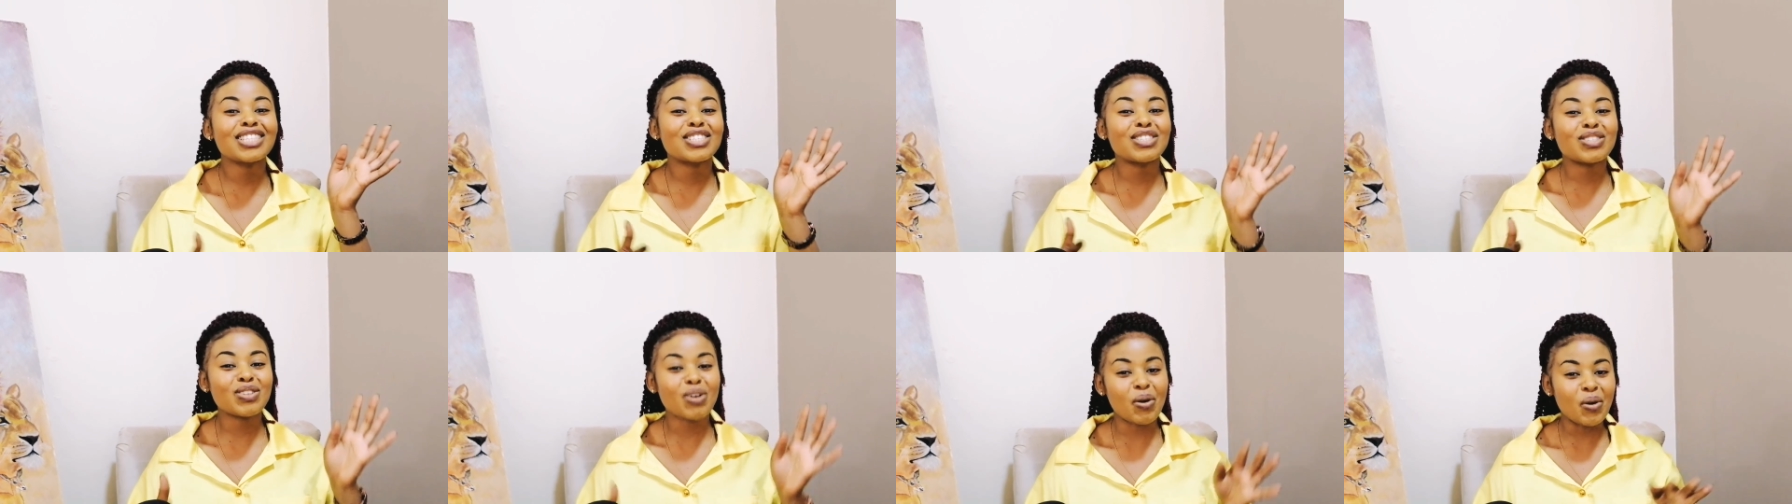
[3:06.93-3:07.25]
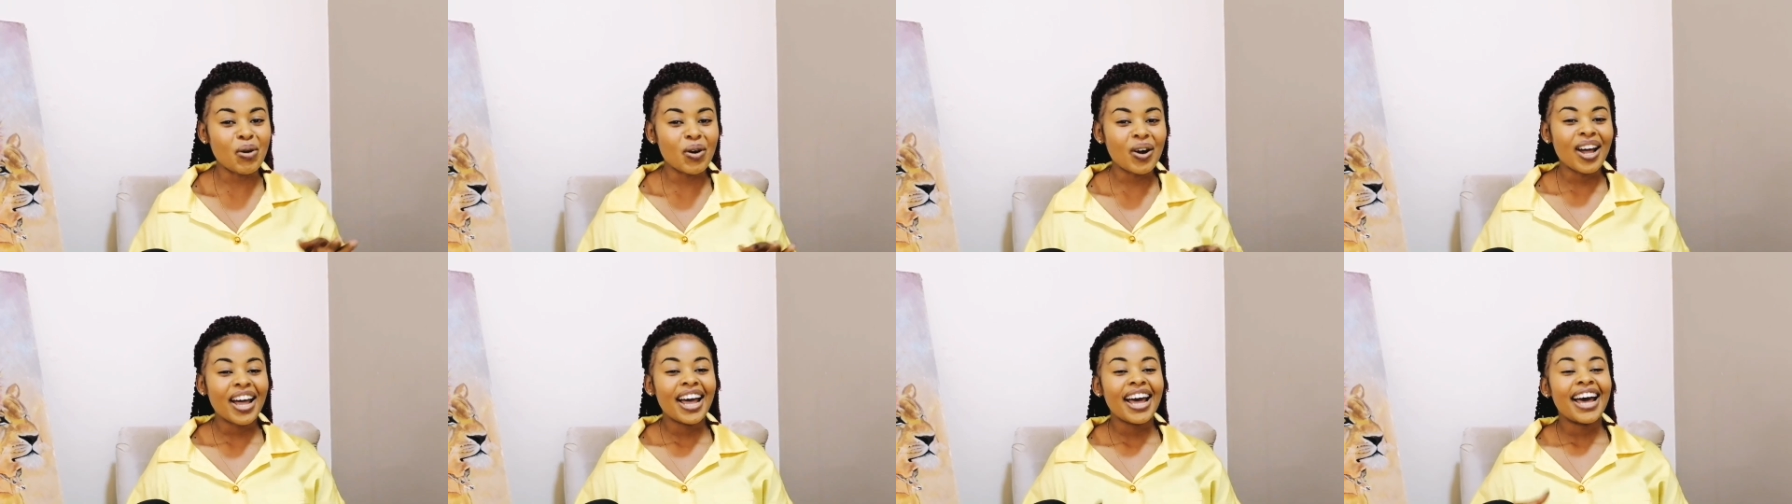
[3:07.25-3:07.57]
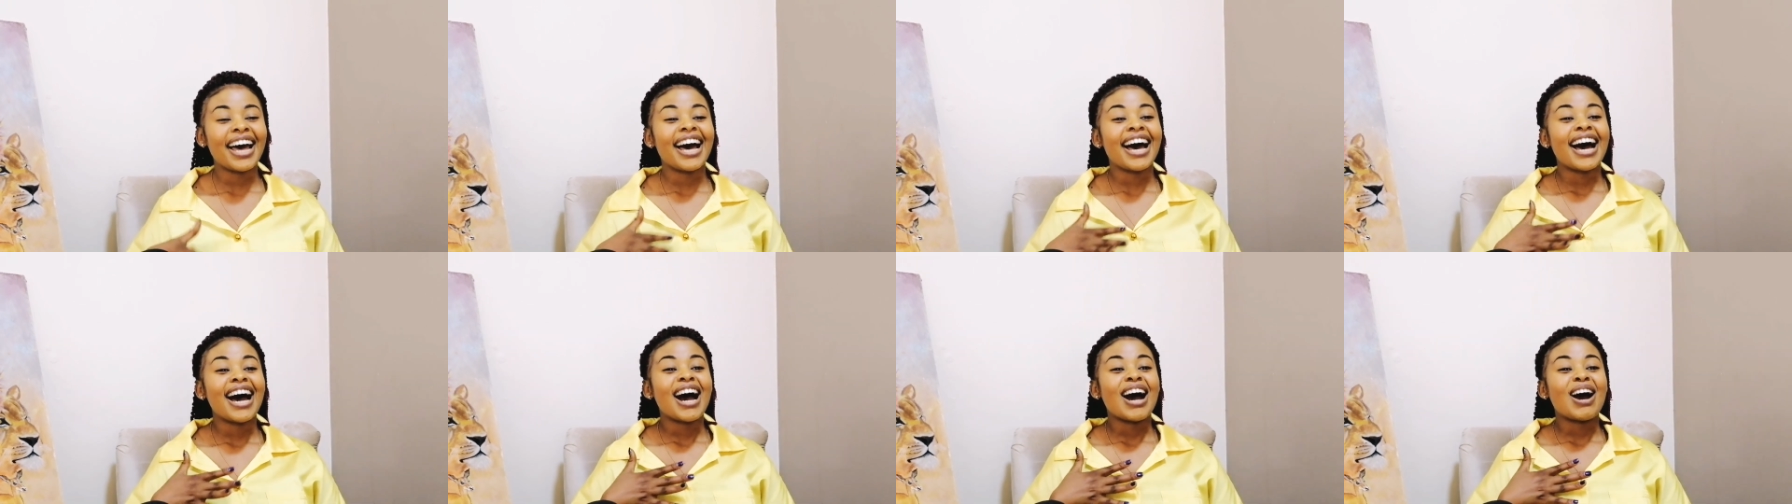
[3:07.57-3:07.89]
So
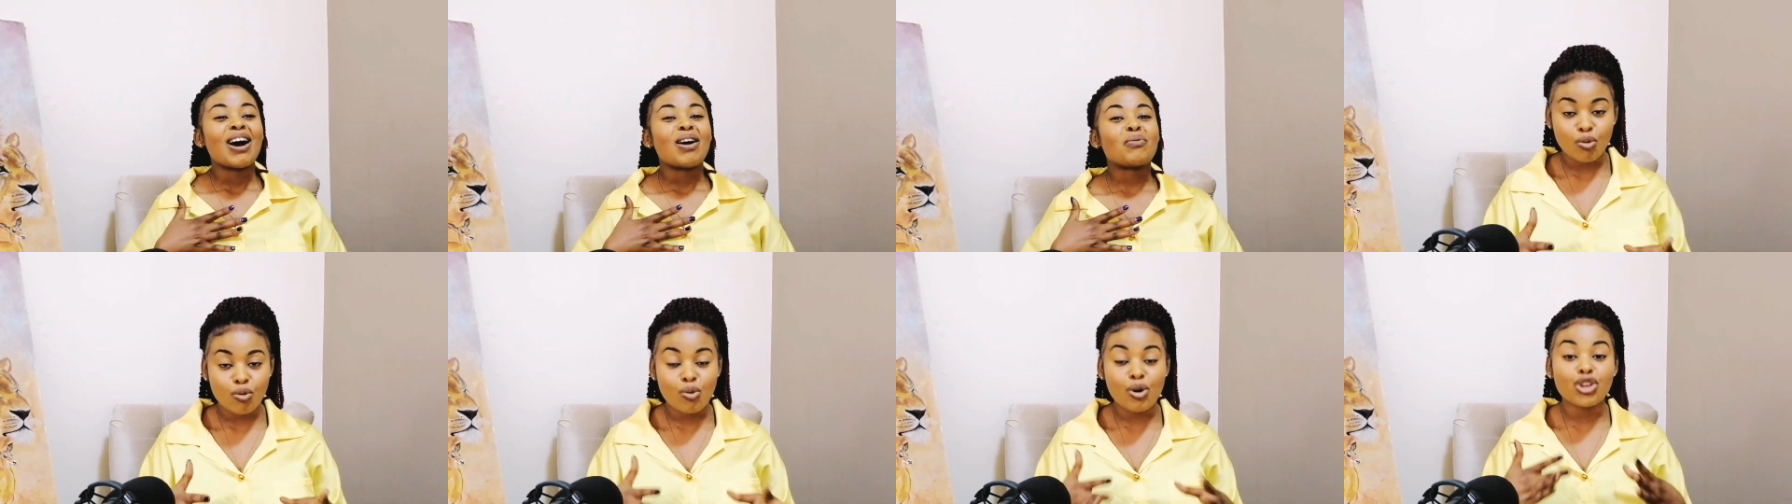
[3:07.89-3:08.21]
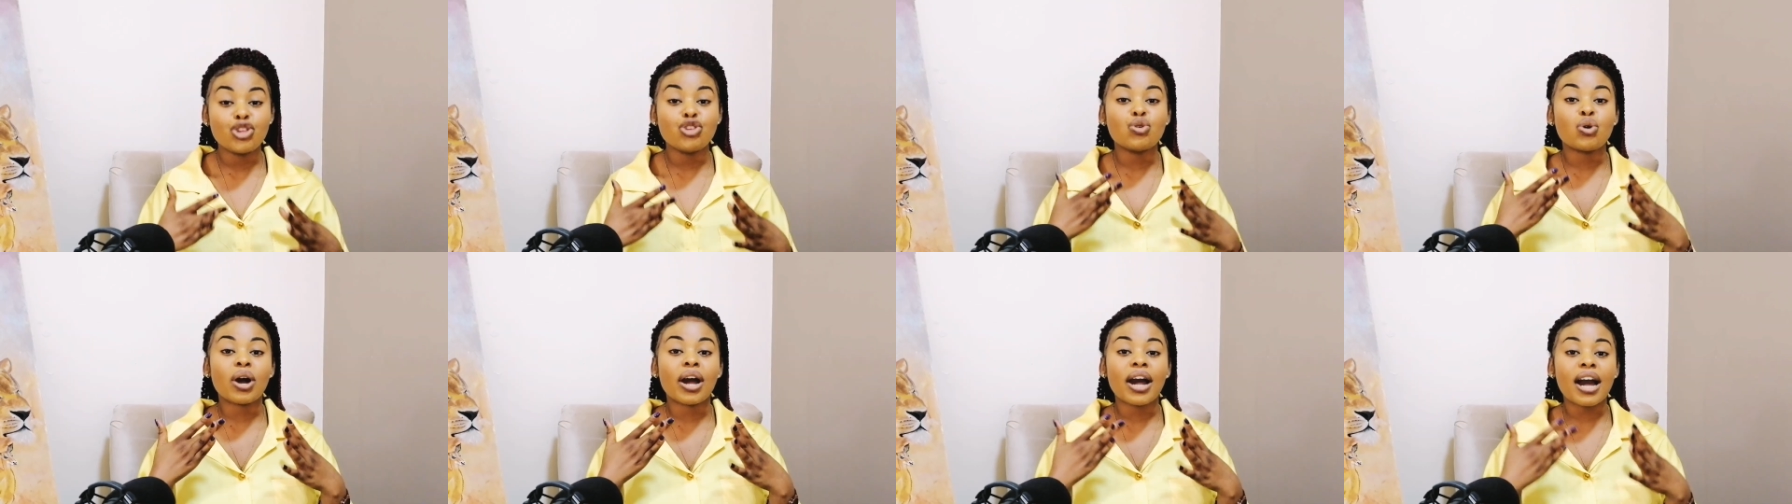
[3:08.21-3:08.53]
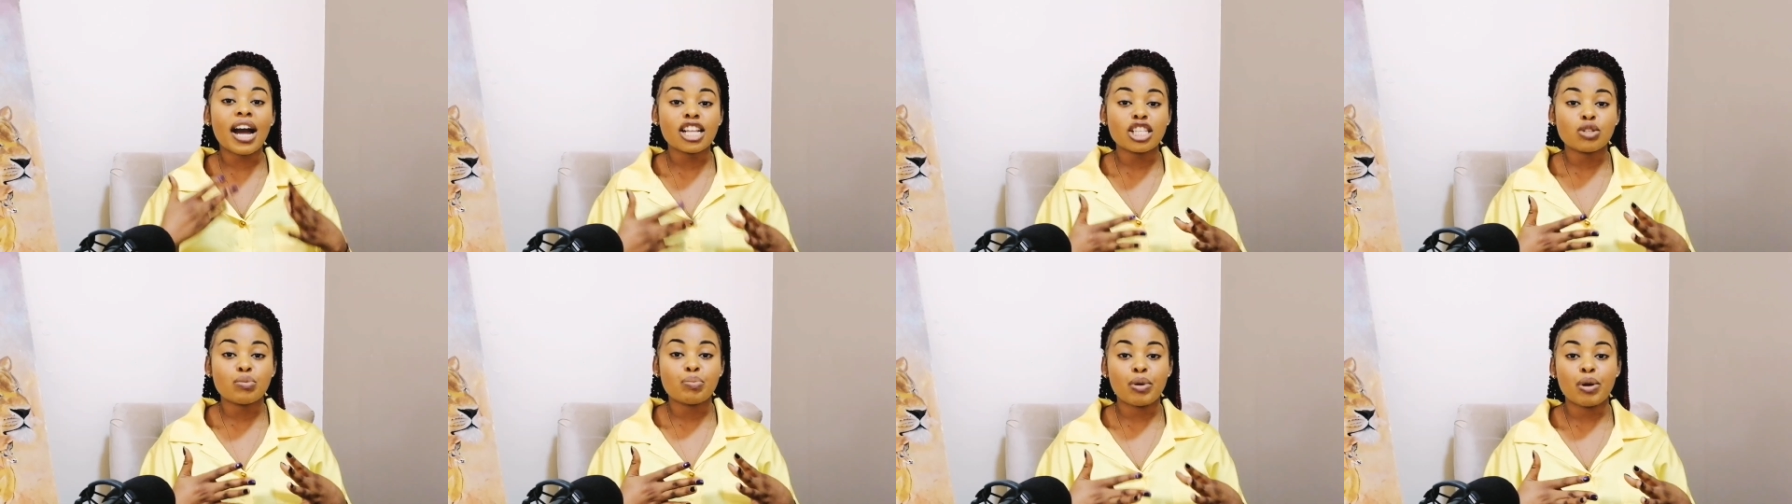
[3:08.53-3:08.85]
when you
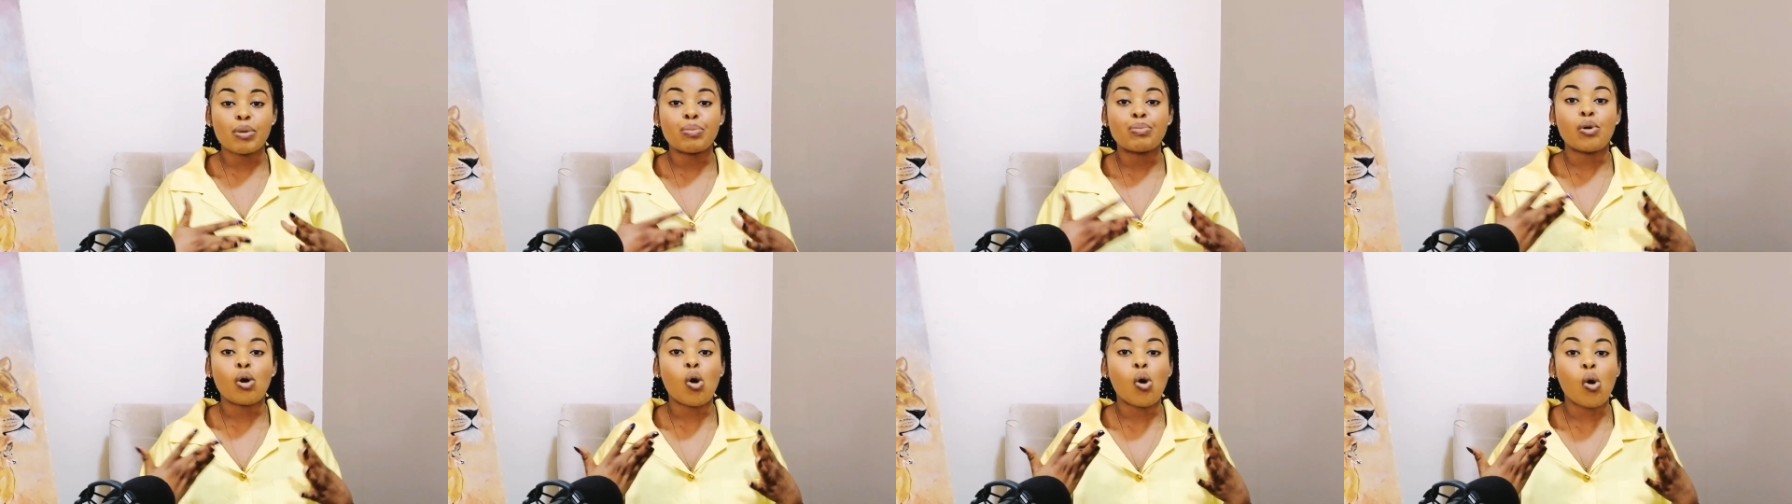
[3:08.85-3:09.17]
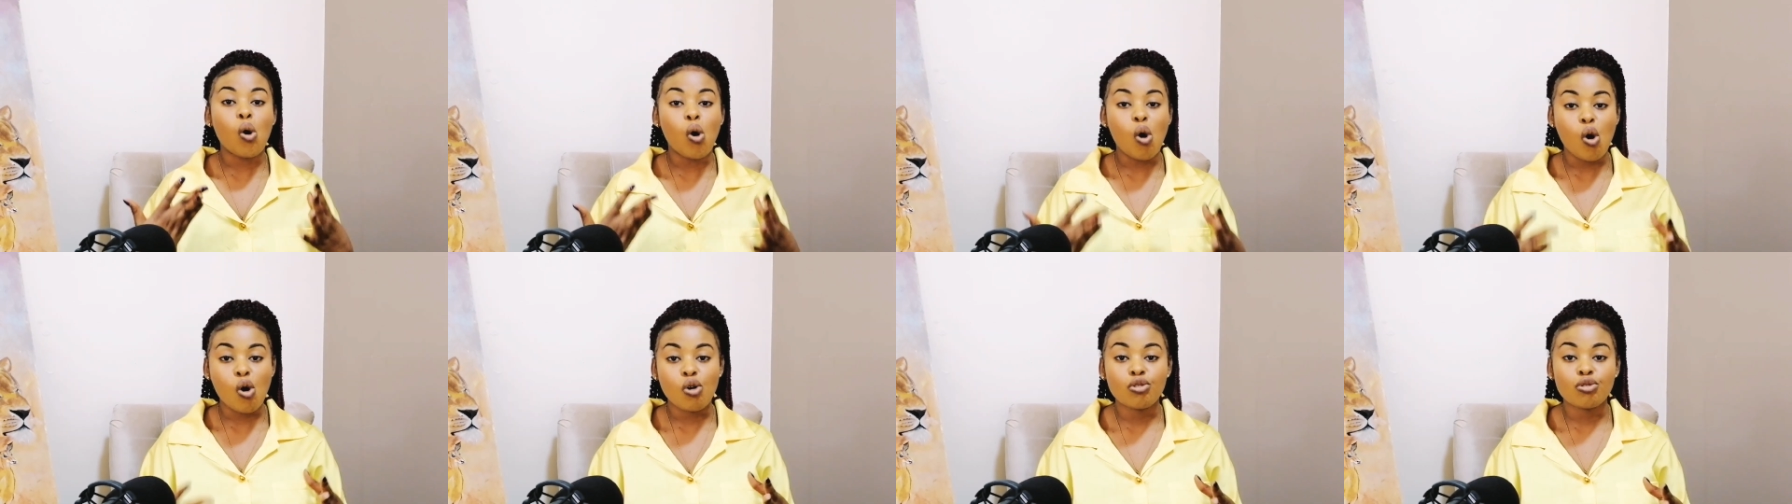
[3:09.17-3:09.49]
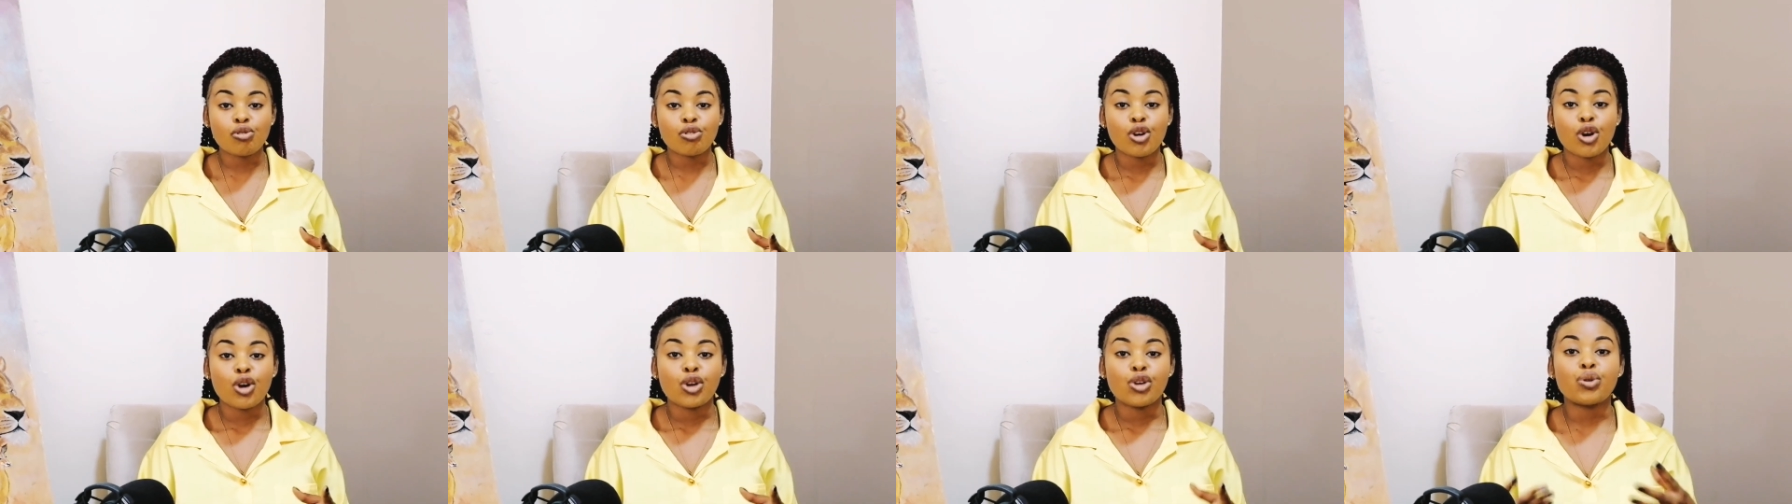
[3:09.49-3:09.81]
cut people
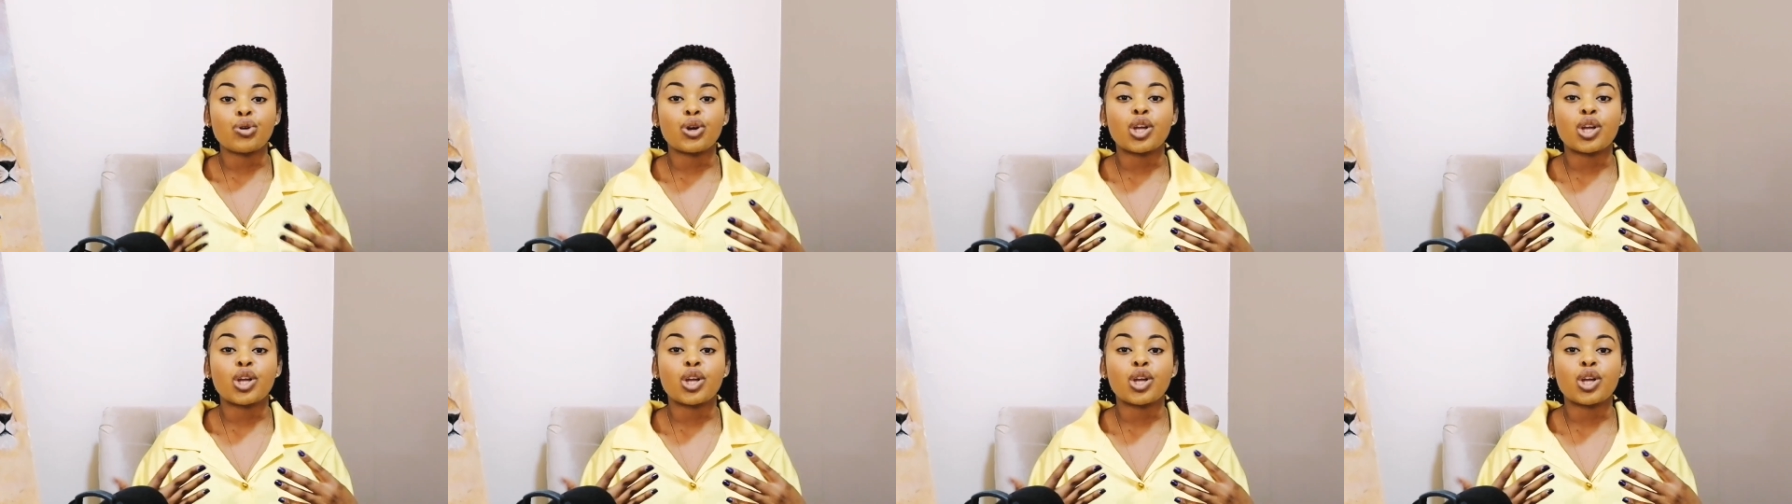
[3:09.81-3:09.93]
off,